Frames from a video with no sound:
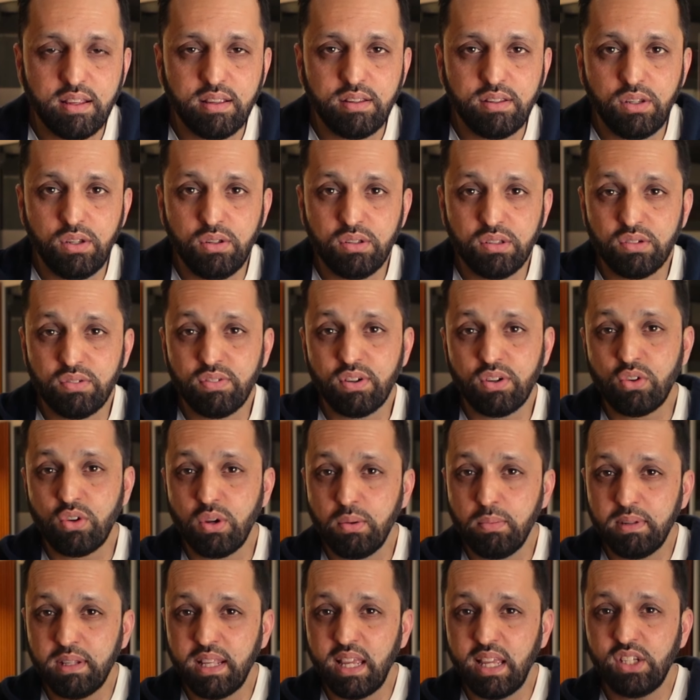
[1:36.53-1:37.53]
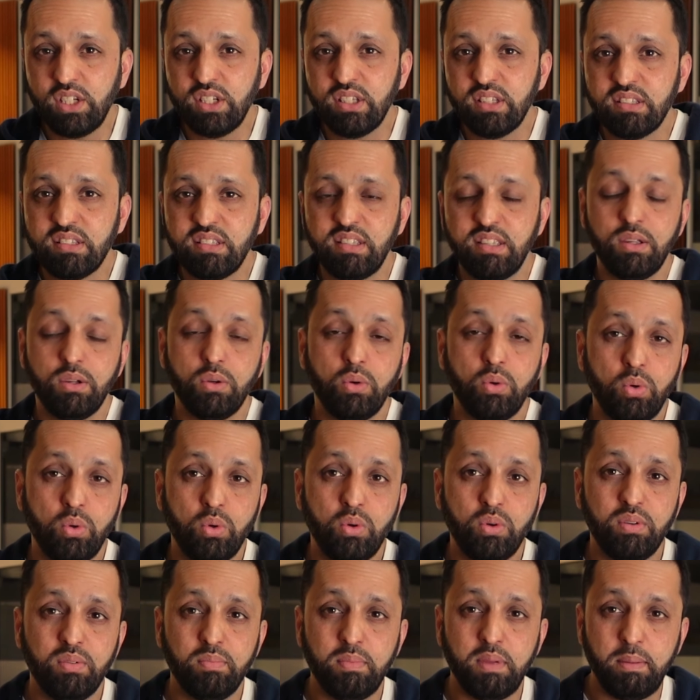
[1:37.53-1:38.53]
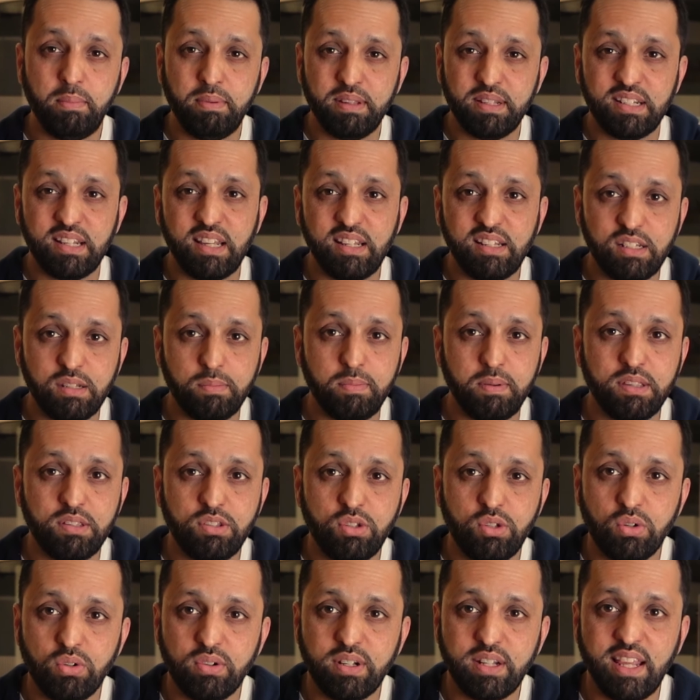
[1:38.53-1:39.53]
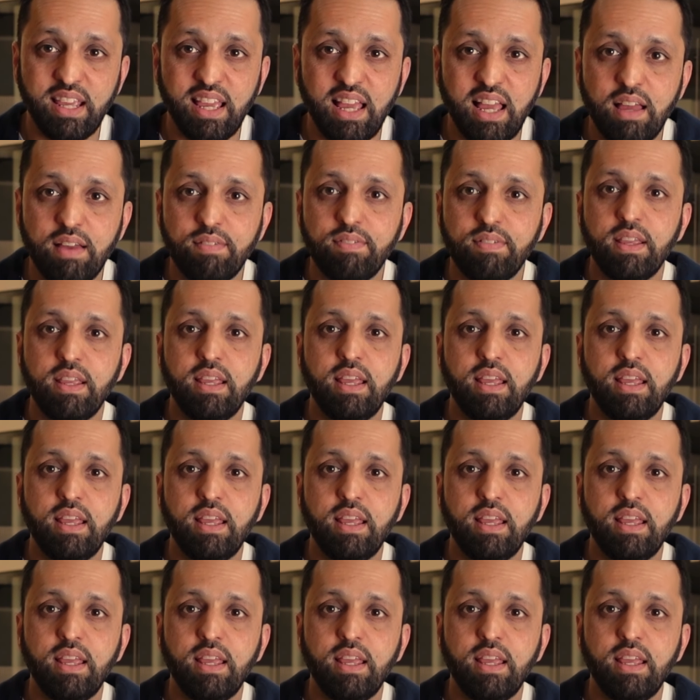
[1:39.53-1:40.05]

use a recruitment agency or maybe a database you already have